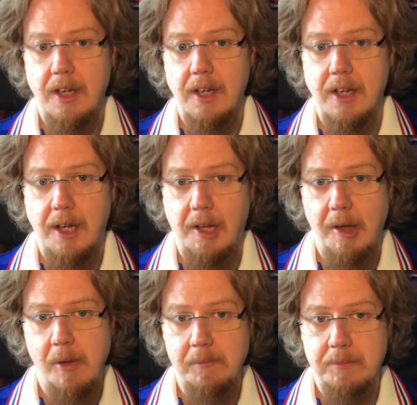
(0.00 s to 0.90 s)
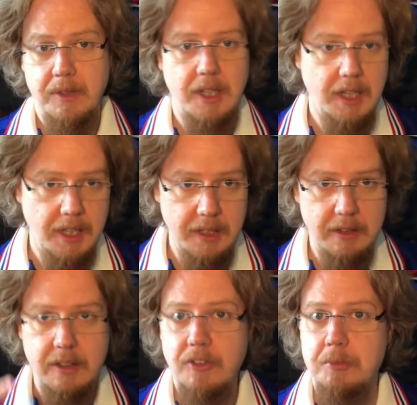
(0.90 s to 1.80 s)
Um, in
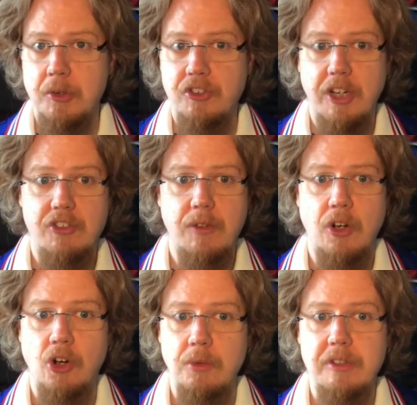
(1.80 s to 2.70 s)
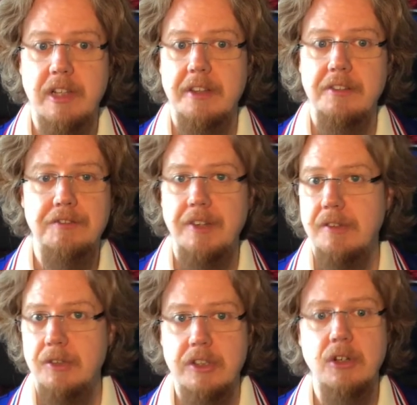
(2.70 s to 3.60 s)
this projection, we always let the
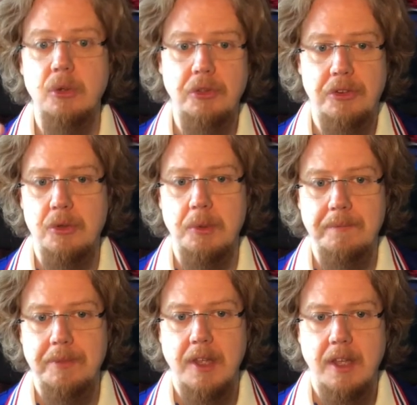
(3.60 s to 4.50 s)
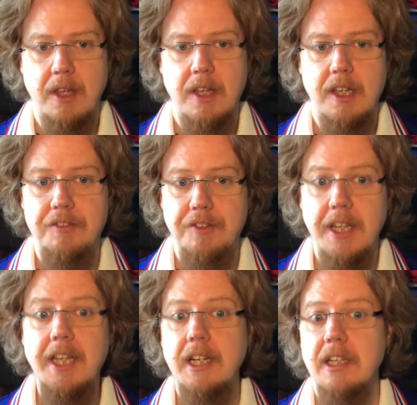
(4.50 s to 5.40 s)
favorite go through, if
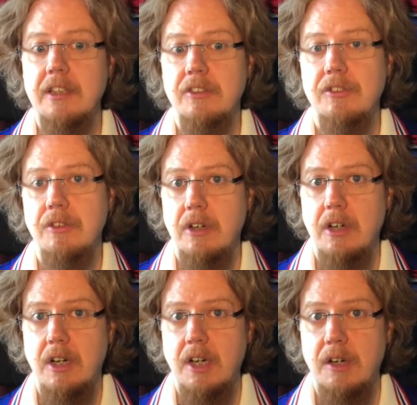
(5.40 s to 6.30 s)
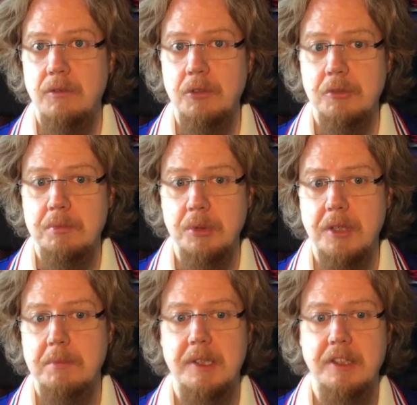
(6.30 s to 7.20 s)
England uh, would put
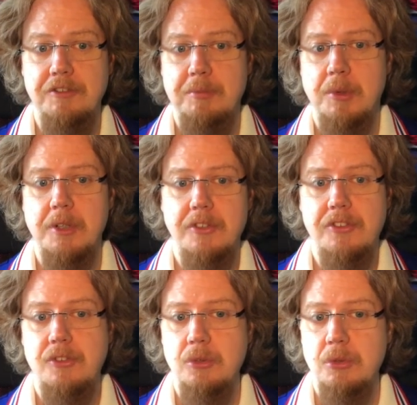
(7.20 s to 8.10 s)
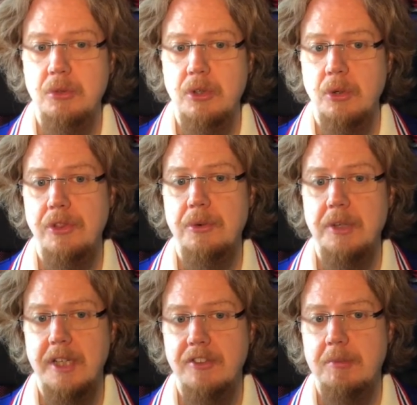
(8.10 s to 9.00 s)
up enough points to go through
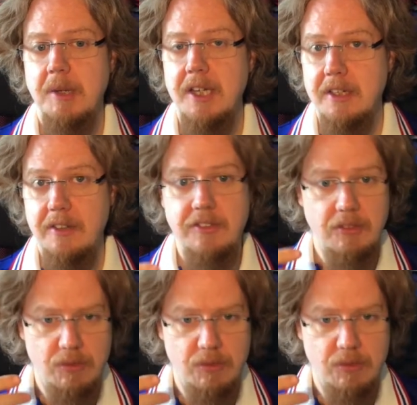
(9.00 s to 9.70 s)
against Spain, and it's a